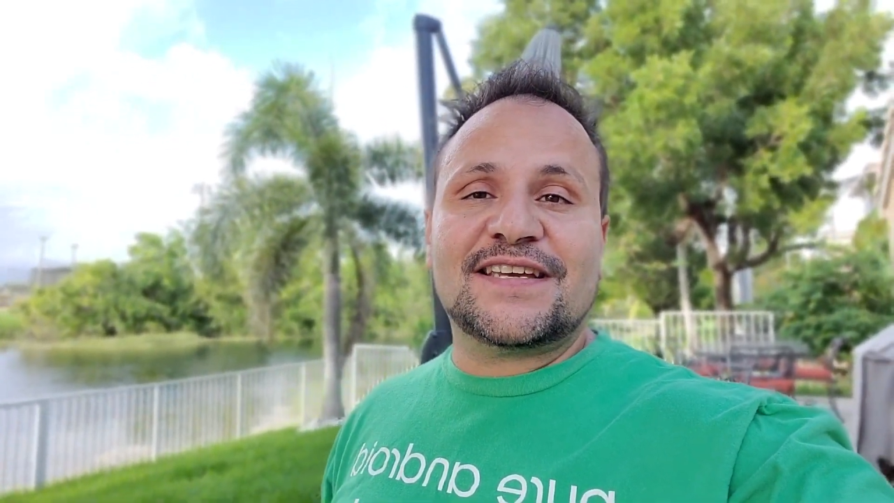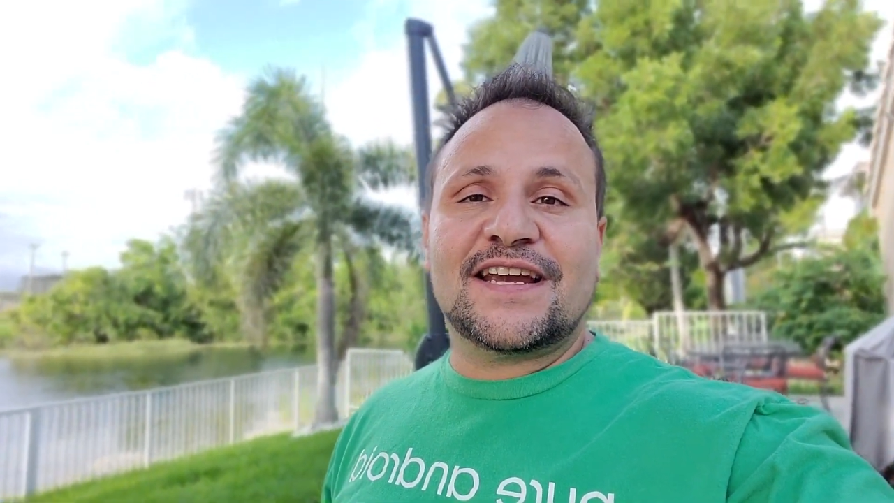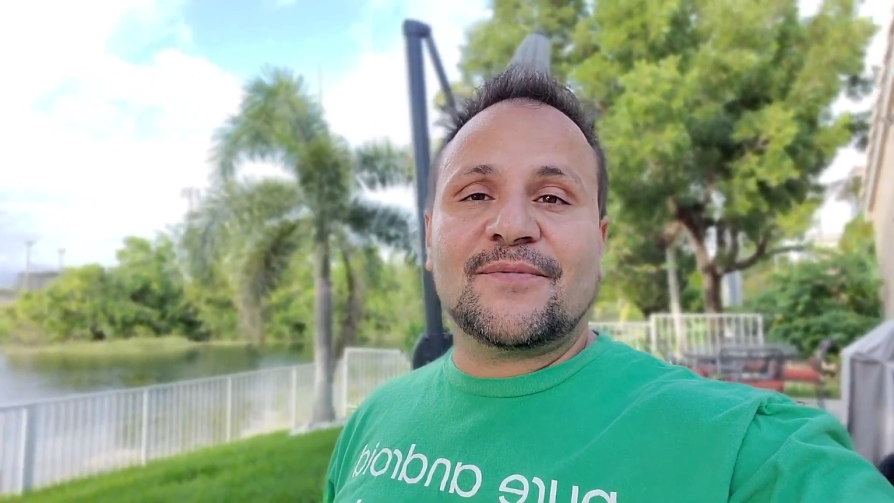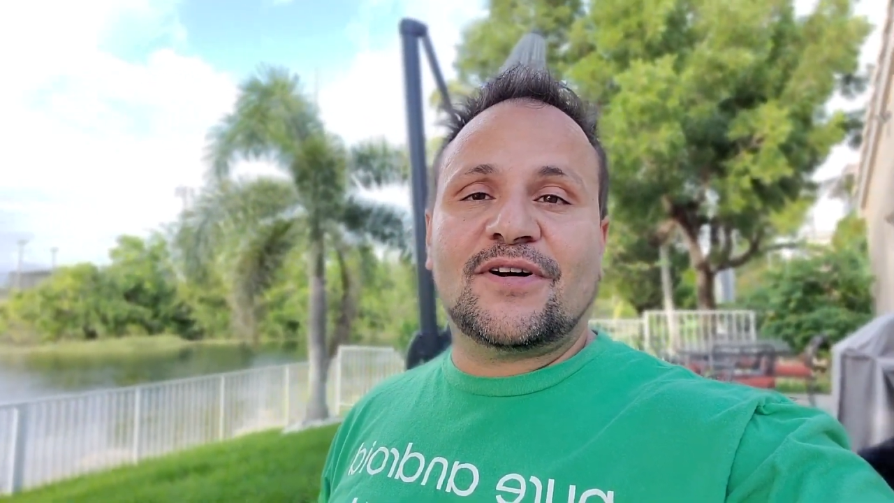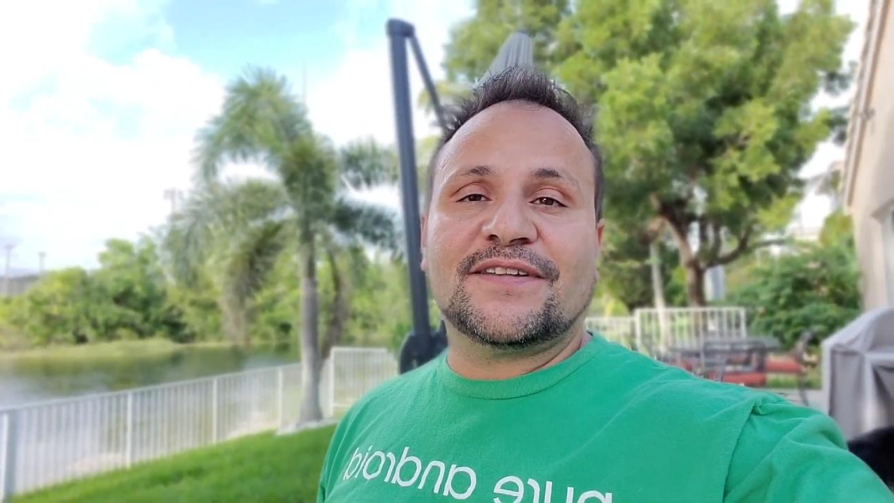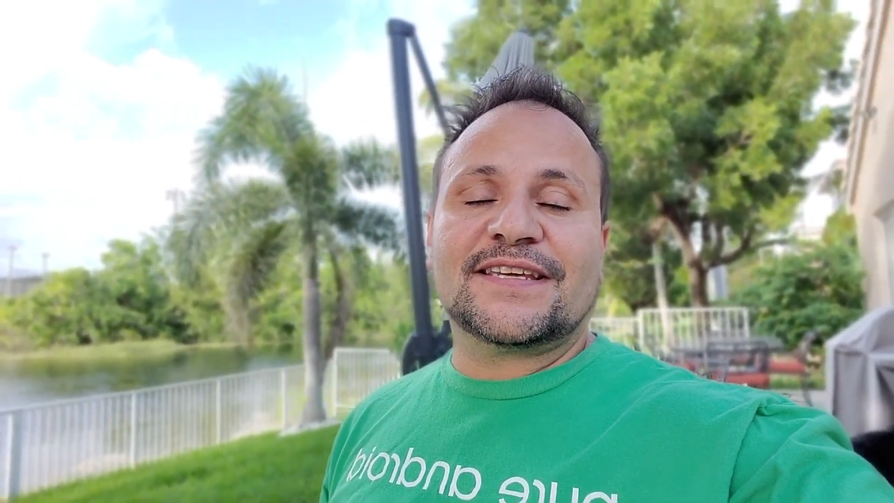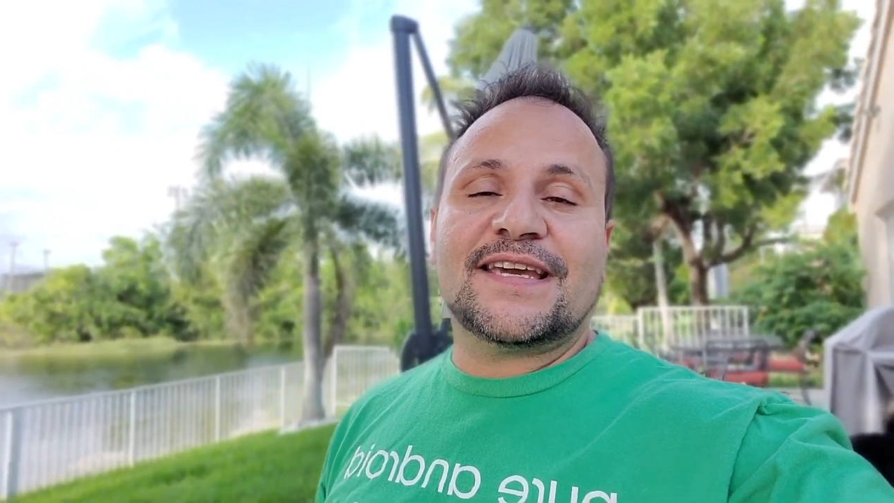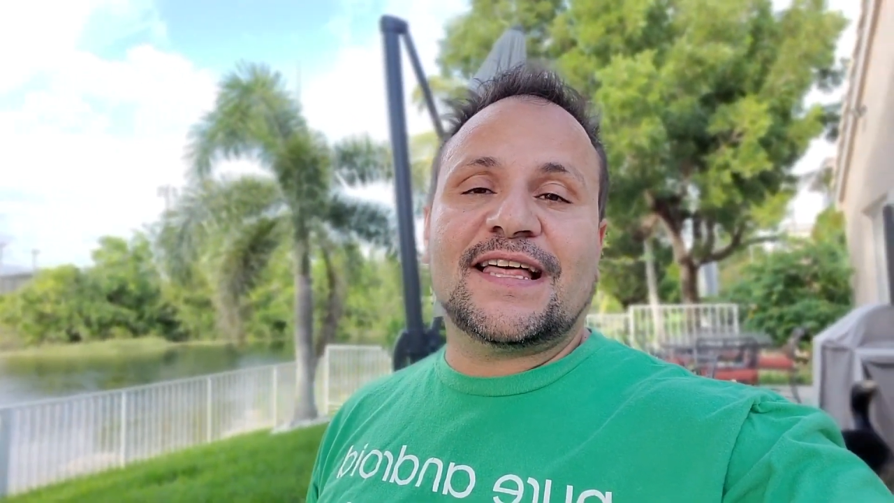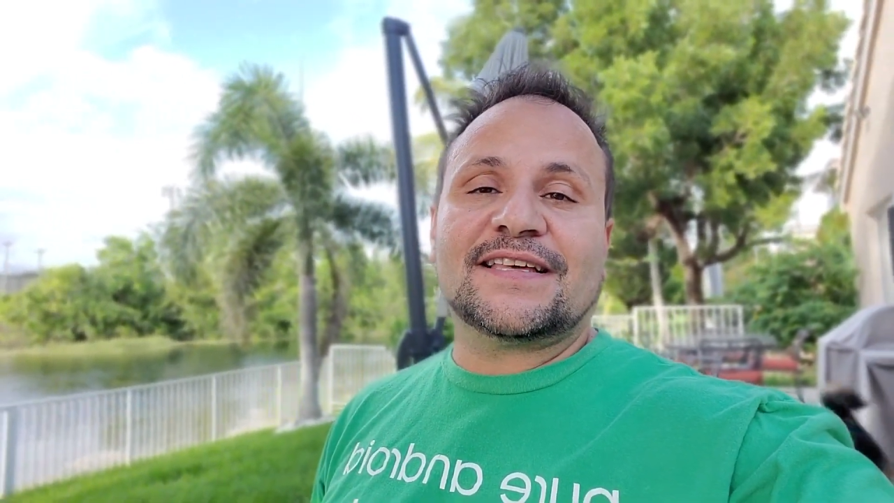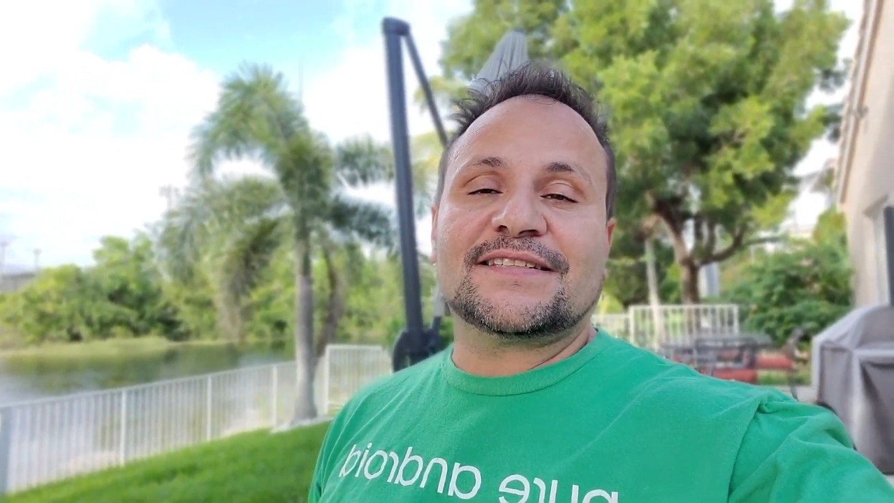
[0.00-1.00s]
camera on the
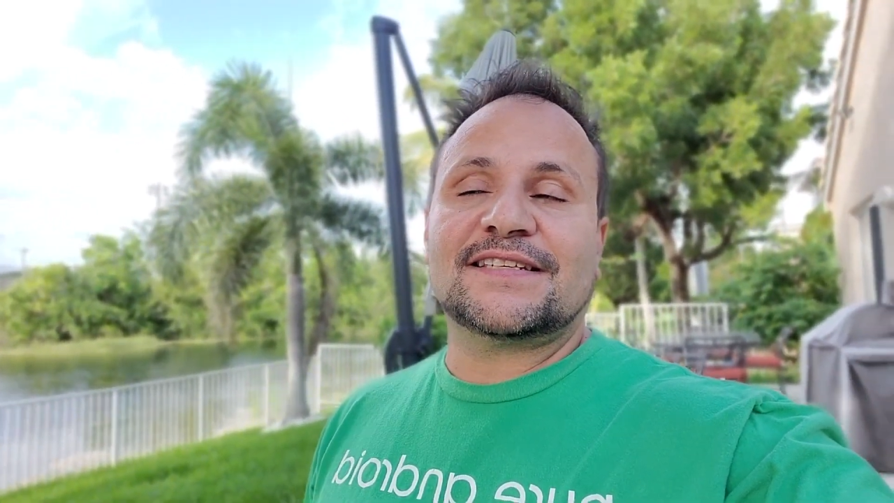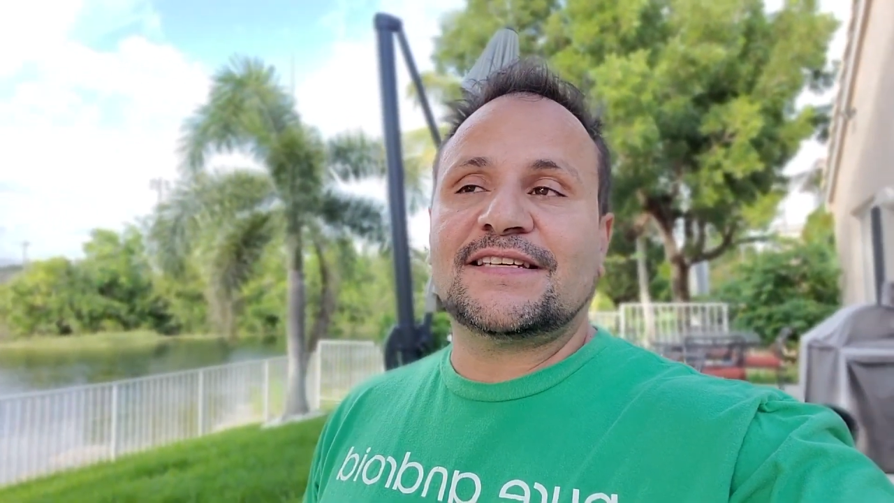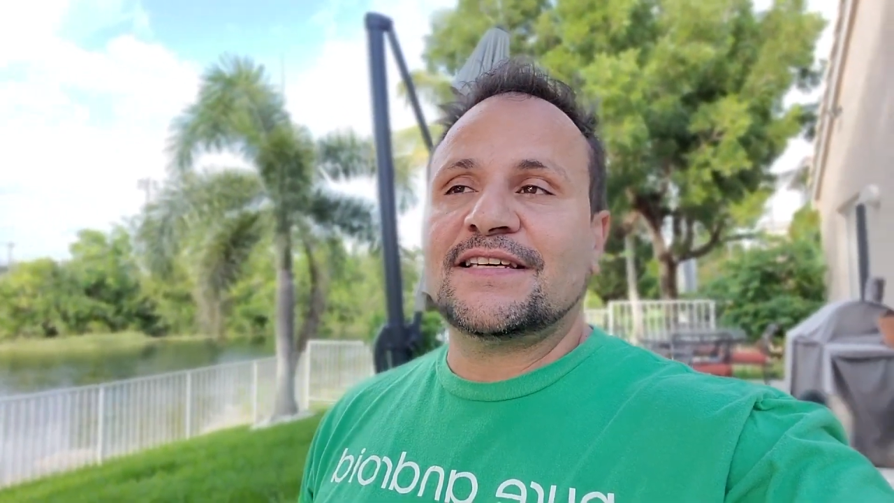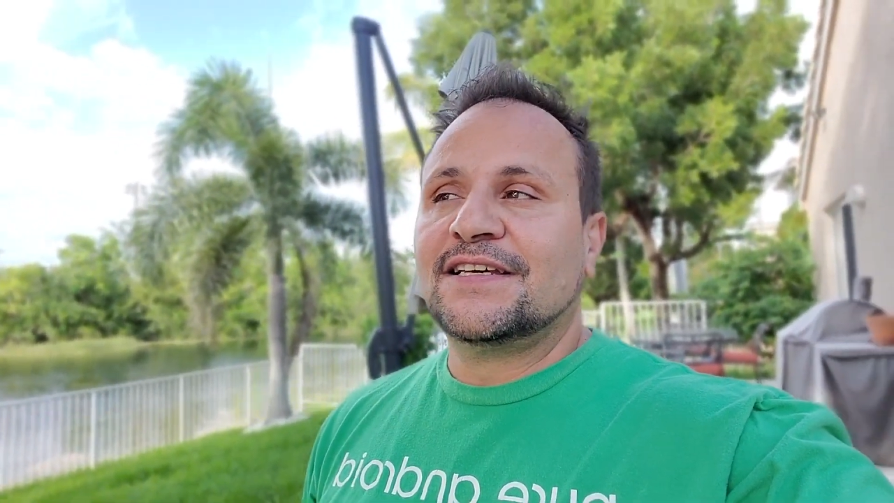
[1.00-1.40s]
Galaxy